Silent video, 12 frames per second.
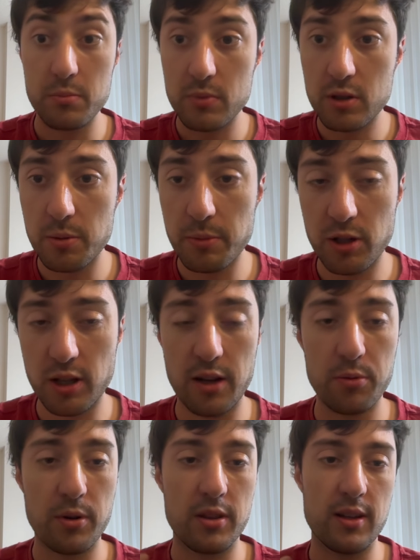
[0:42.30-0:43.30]
communicate
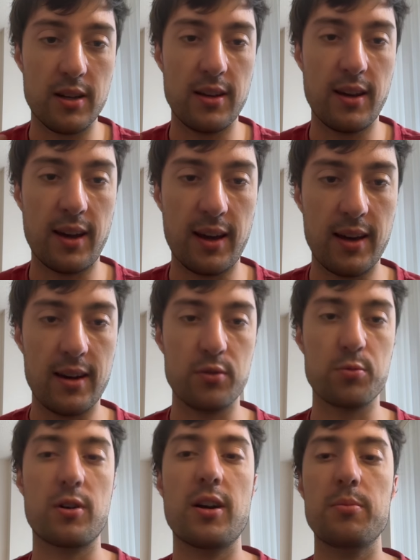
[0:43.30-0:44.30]
with it, and
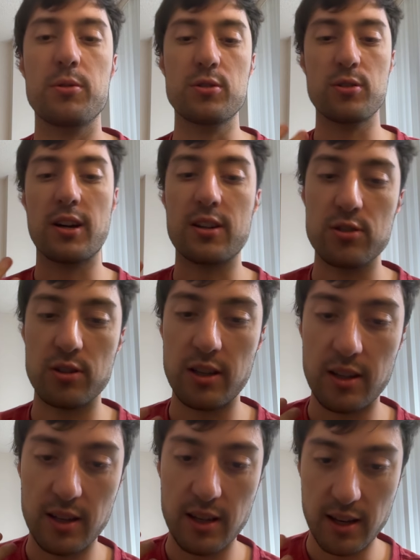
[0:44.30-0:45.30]
we're able to
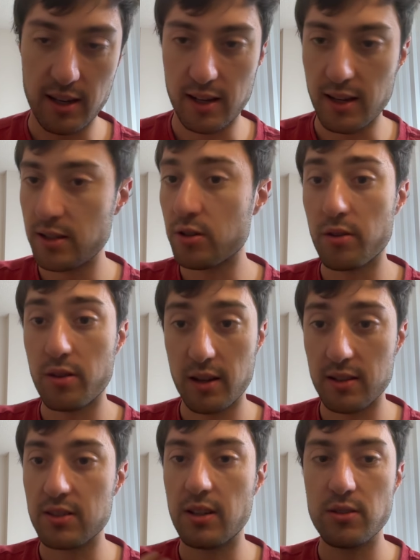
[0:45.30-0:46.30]
actually enter
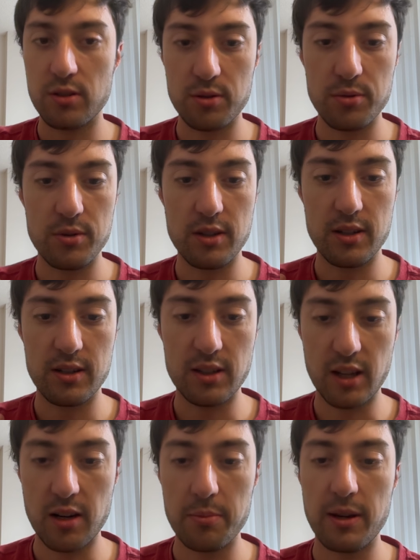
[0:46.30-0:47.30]
things into the
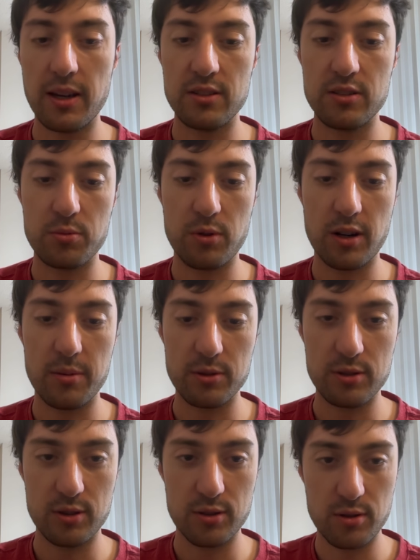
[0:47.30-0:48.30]
database.
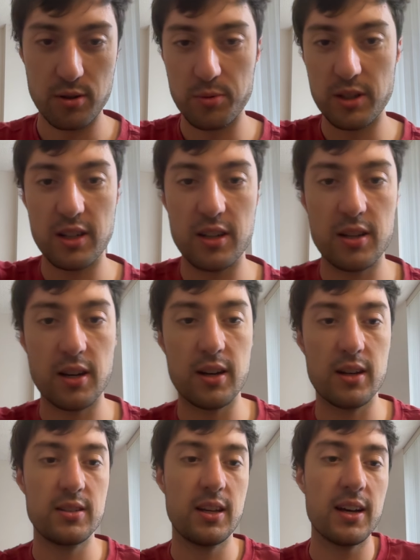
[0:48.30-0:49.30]
We did
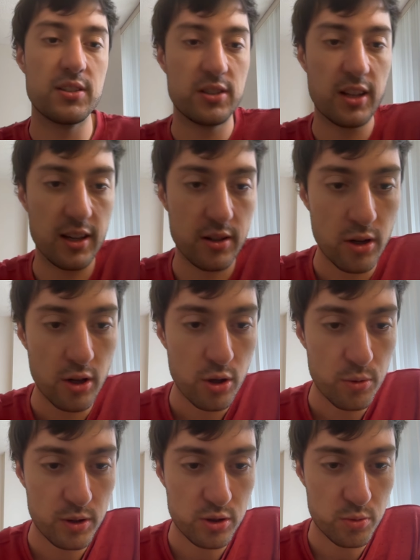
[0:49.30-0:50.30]
testing,
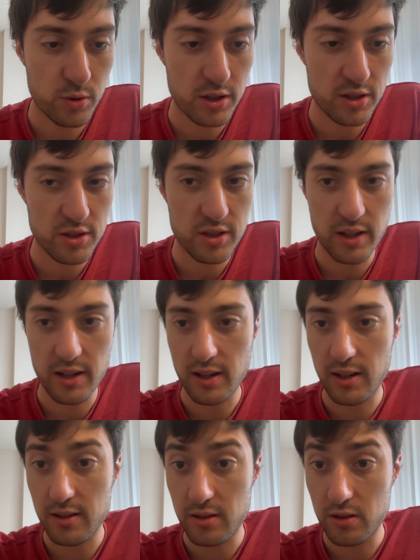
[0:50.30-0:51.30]
which was
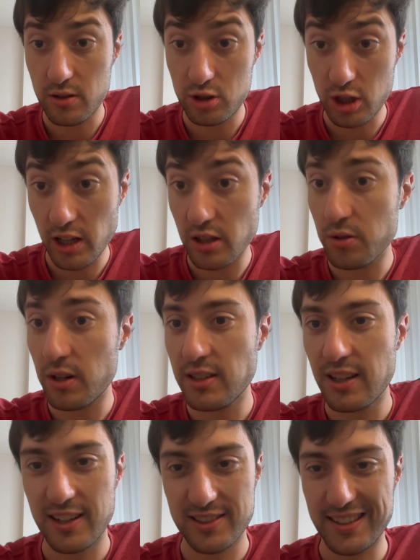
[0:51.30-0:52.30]
JUnit
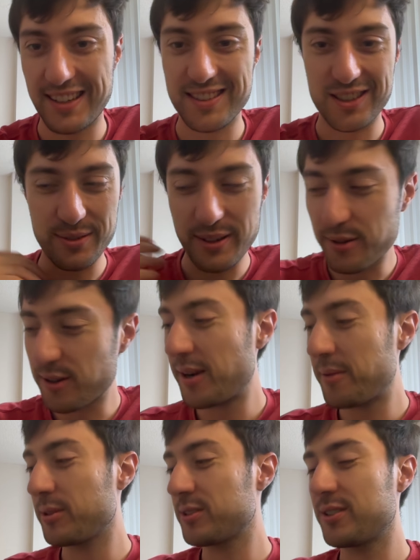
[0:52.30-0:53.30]
testing. So we were
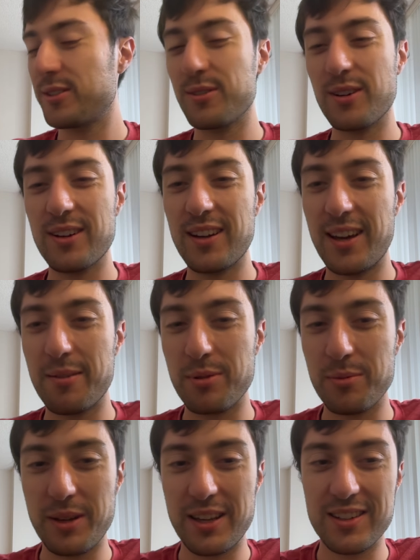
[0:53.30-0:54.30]
able to
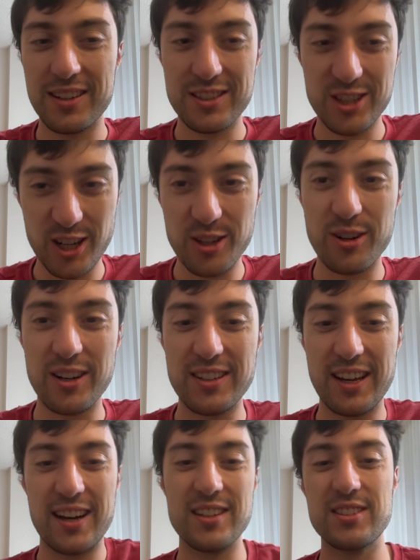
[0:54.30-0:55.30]
implement a JUnit
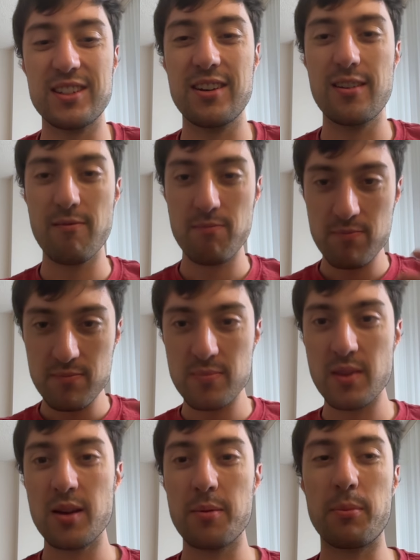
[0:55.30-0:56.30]
test,
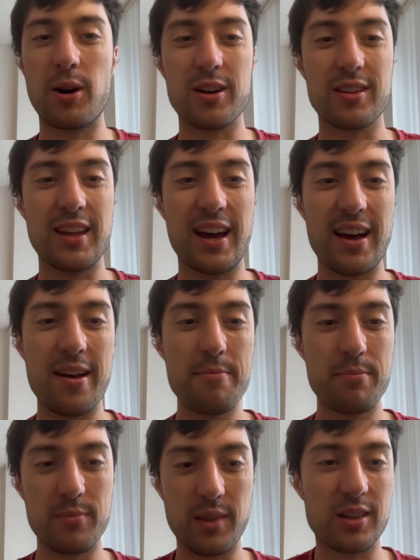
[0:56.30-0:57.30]
mock that,
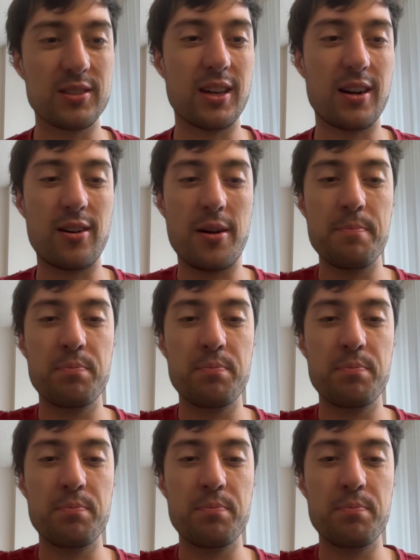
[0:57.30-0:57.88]
etc.